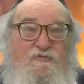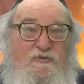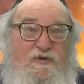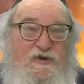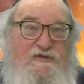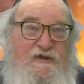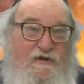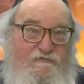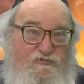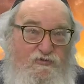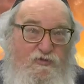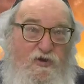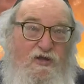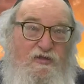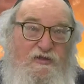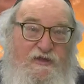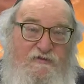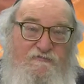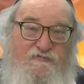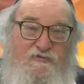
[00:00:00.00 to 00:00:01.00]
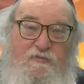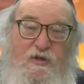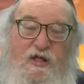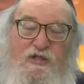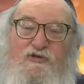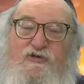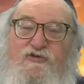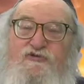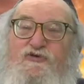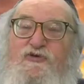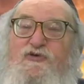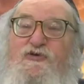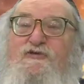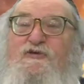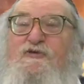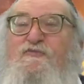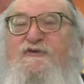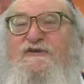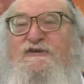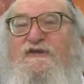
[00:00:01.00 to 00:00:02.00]
Because after all, even Malchus
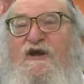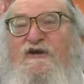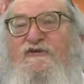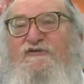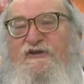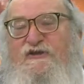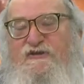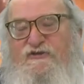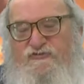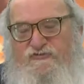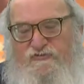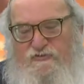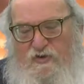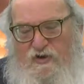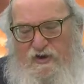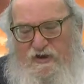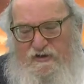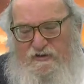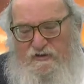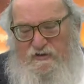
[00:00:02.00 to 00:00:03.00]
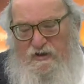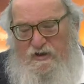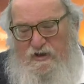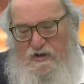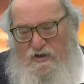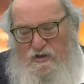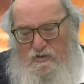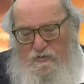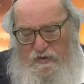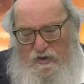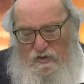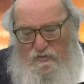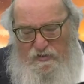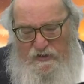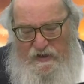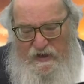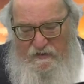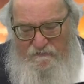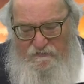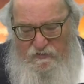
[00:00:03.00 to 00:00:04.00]
Yehuda was largely destroyed. We only
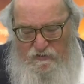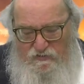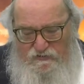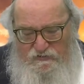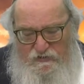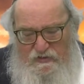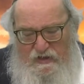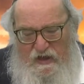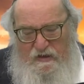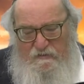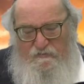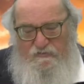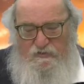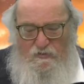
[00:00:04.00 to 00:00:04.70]
have Yerushalayim.